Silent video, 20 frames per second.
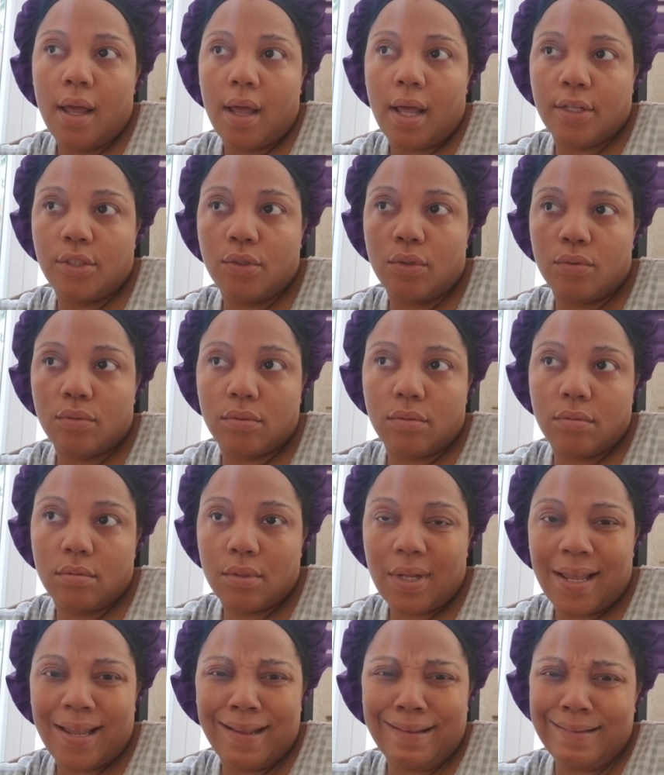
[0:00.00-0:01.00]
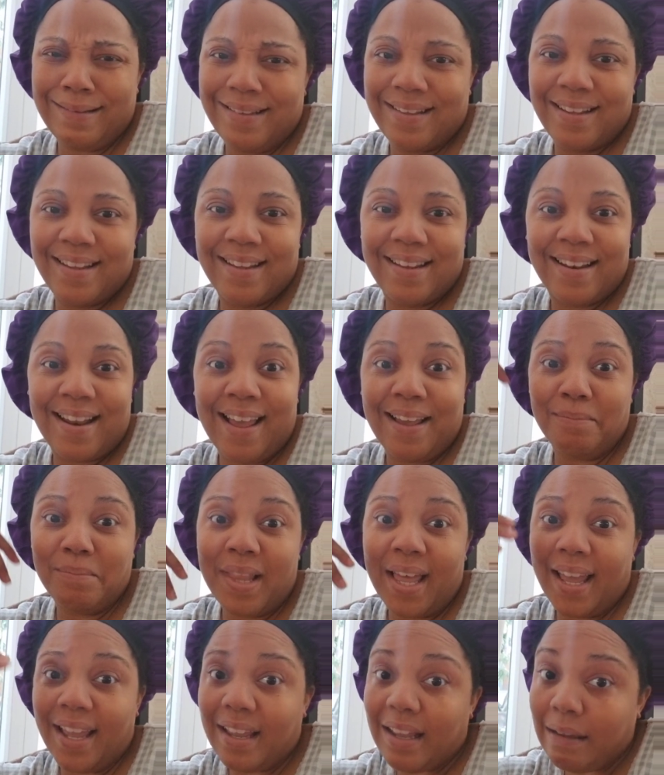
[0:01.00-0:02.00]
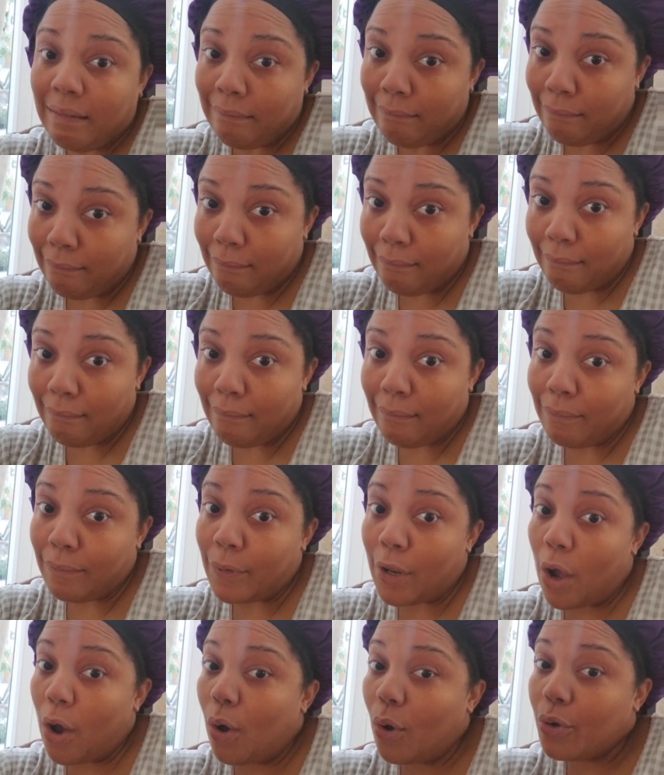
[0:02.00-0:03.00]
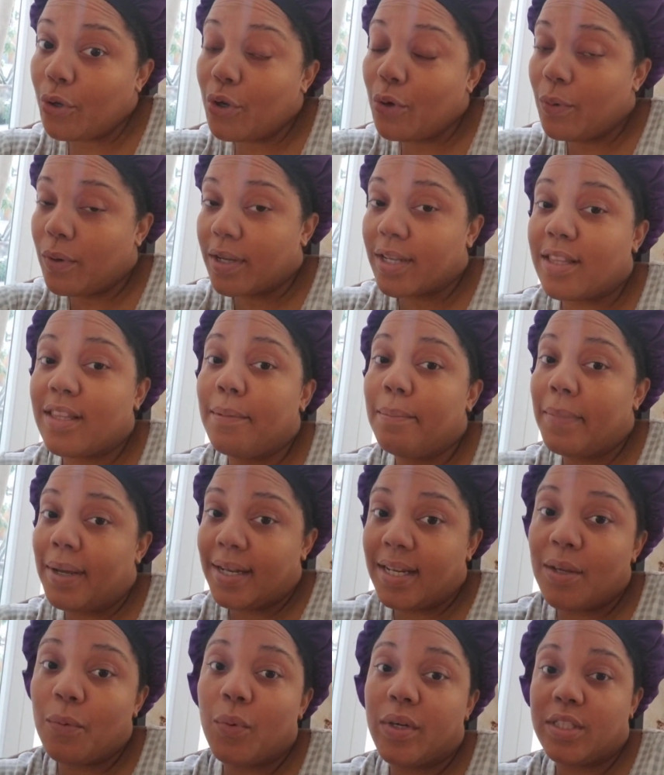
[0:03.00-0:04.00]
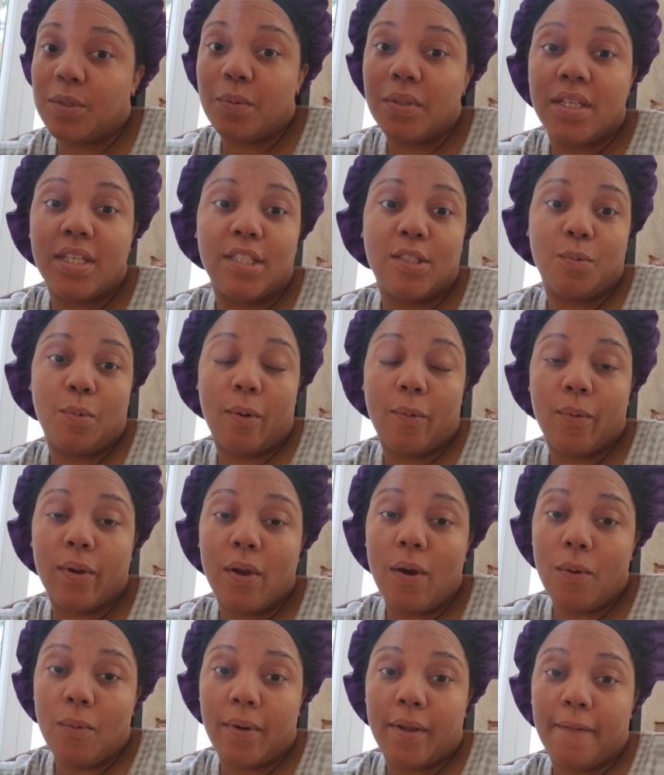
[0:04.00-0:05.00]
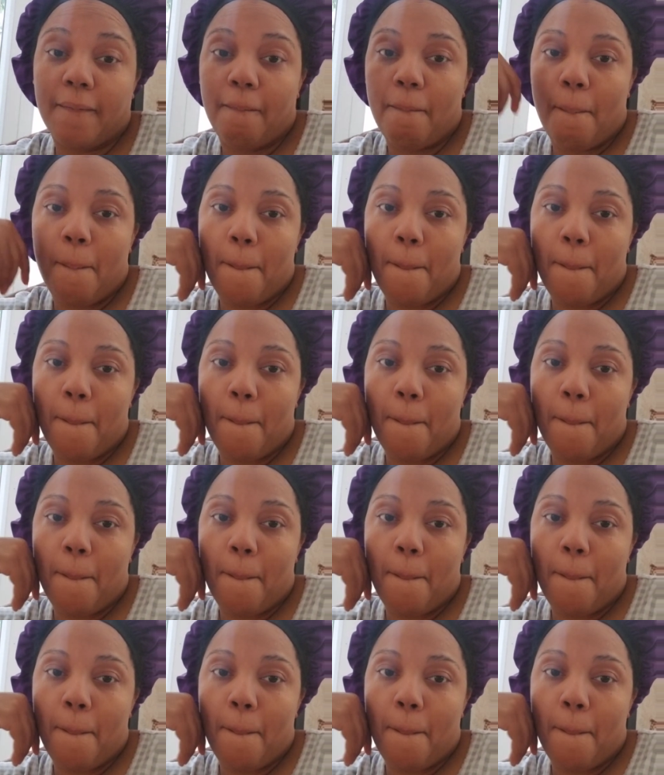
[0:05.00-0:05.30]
I don't. And I'm like, no, you will get the money once we get to where we're going.